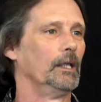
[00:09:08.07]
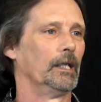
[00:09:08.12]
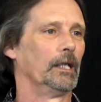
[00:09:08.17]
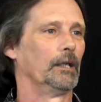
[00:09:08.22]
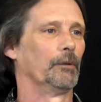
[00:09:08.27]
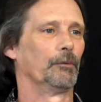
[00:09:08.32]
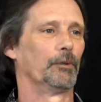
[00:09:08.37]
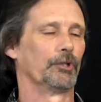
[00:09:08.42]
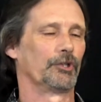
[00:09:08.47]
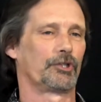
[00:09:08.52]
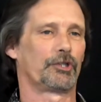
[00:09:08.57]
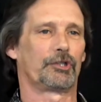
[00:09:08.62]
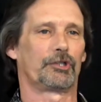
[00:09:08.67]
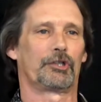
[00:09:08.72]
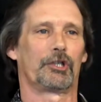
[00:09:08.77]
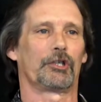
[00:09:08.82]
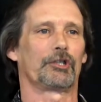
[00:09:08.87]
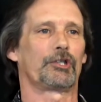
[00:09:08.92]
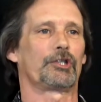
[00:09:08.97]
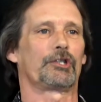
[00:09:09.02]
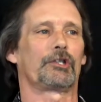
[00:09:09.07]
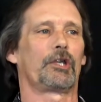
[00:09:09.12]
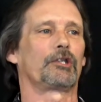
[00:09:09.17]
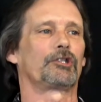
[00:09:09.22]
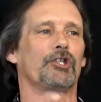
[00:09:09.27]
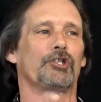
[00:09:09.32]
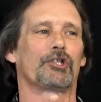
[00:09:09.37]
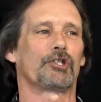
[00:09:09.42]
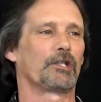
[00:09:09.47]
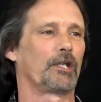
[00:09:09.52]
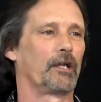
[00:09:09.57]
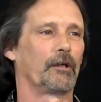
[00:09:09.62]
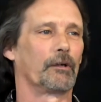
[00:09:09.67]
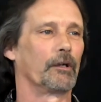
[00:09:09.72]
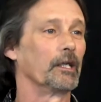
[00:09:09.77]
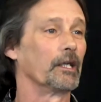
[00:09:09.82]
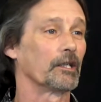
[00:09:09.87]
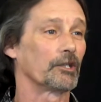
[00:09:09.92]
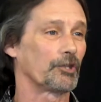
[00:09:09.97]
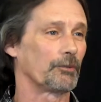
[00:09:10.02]
It was just such a
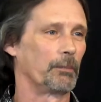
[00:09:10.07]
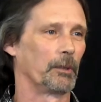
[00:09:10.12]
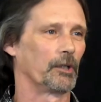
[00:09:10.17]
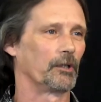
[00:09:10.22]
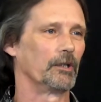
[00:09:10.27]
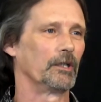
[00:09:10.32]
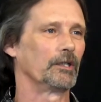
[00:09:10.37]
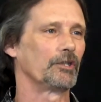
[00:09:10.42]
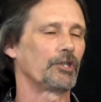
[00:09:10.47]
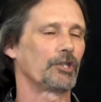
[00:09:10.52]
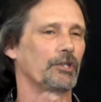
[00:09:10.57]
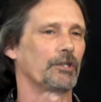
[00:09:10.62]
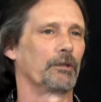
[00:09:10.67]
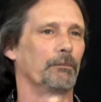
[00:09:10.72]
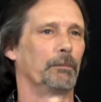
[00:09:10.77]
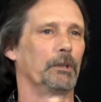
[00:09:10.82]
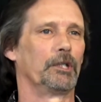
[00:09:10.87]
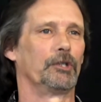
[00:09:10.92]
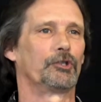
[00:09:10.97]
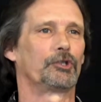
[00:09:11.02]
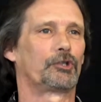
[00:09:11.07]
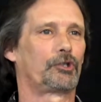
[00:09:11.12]
scary experience to be